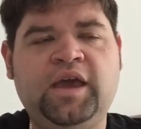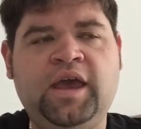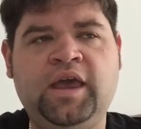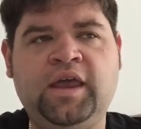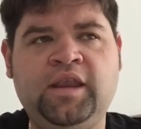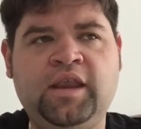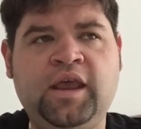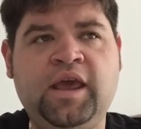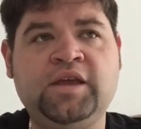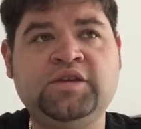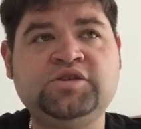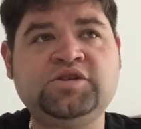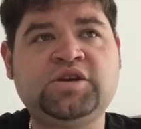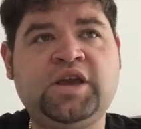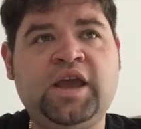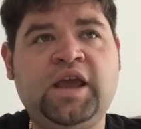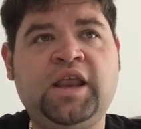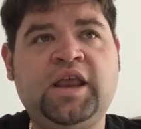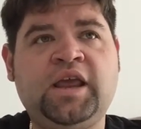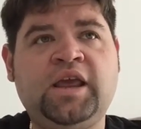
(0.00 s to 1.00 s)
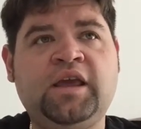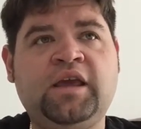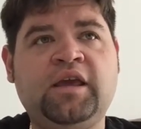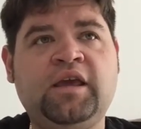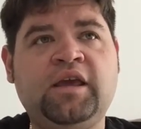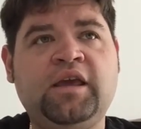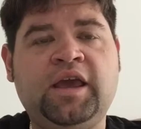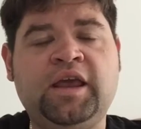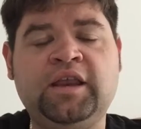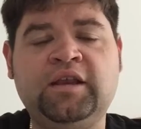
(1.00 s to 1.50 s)
And educating
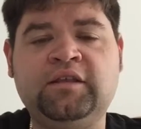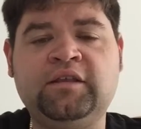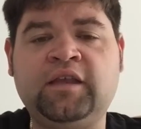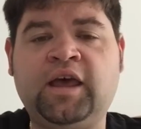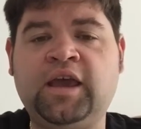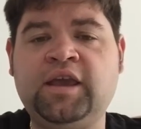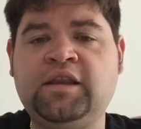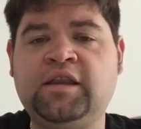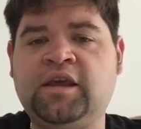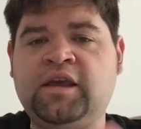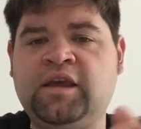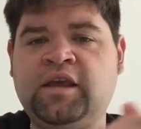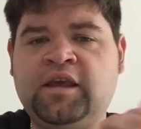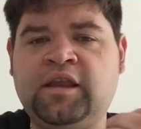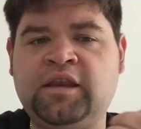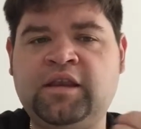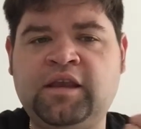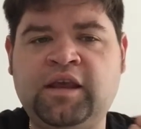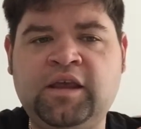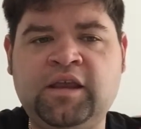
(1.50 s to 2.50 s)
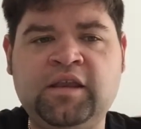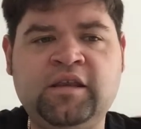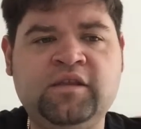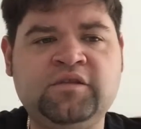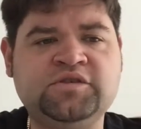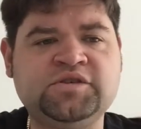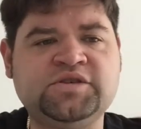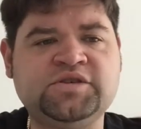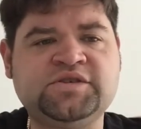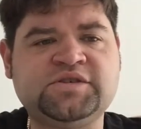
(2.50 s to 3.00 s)
and enlightening
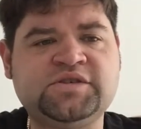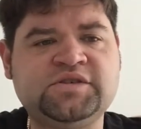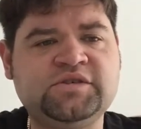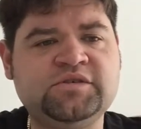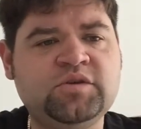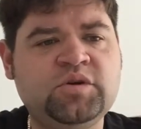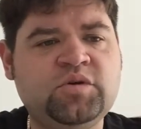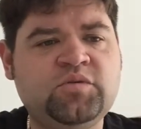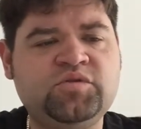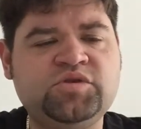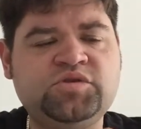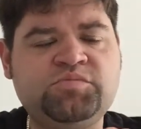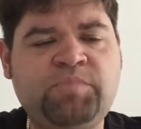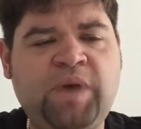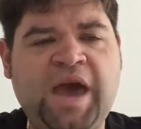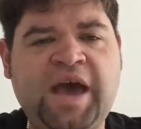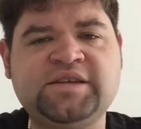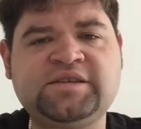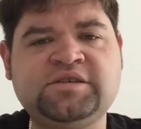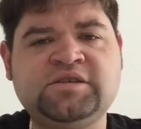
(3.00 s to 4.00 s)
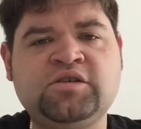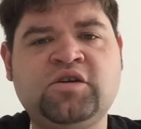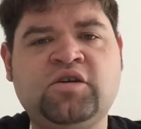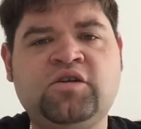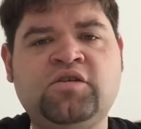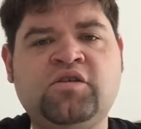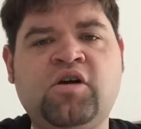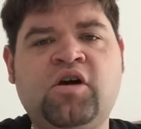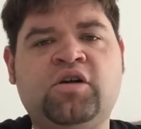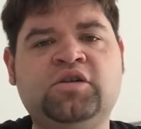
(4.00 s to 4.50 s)
and just passing
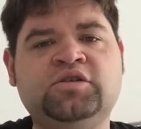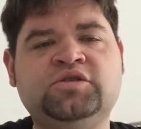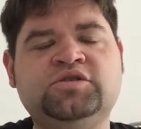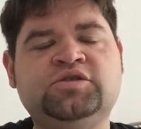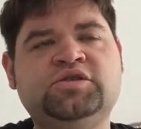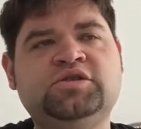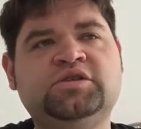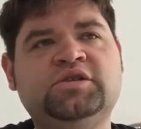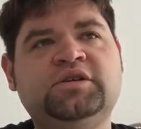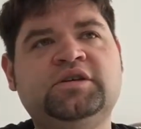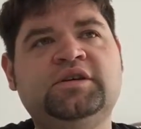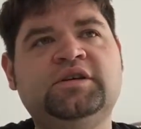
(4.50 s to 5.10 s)
on knowledge.